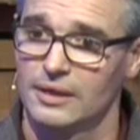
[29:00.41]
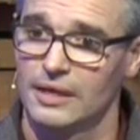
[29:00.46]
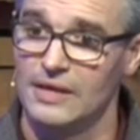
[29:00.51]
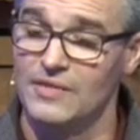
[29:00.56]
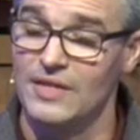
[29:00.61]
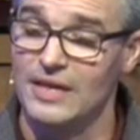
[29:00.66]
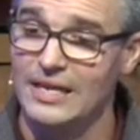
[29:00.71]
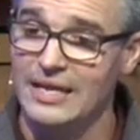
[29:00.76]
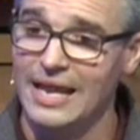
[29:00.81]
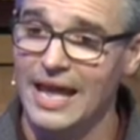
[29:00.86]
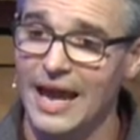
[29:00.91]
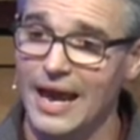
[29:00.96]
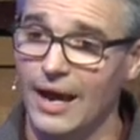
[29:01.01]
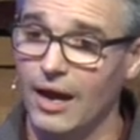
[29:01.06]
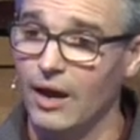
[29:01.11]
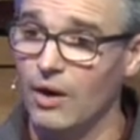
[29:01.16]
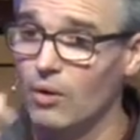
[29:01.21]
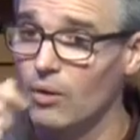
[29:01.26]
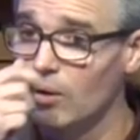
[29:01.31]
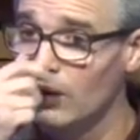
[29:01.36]
And that
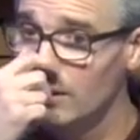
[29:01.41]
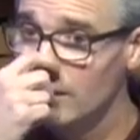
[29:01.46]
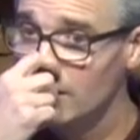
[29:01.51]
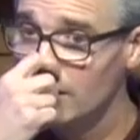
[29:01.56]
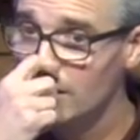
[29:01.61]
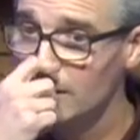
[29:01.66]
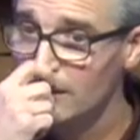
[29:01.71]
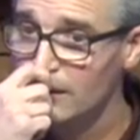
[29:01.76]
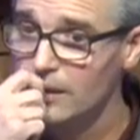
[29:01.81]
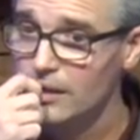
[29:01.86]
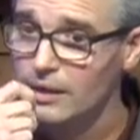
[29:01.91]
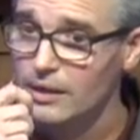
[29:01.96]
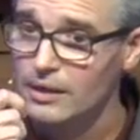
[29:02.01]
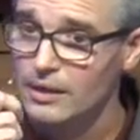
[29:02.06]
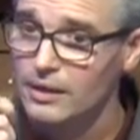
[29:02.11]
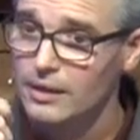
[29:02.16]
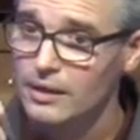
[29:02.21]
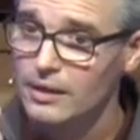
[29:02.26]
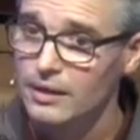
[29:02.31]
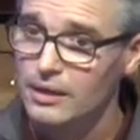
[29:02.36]
now
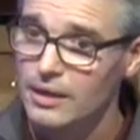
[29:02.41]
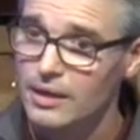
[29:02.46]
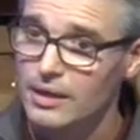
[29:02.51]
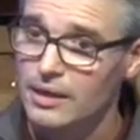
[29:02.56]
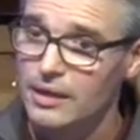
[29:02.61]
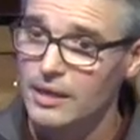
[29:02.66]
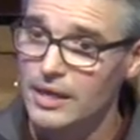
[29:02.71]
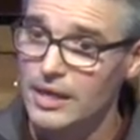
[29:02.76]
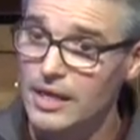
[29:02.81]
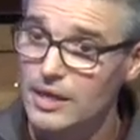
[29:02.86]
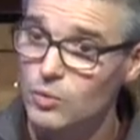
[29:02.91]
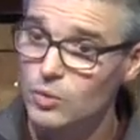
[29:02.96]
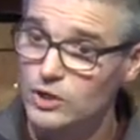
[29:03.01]
he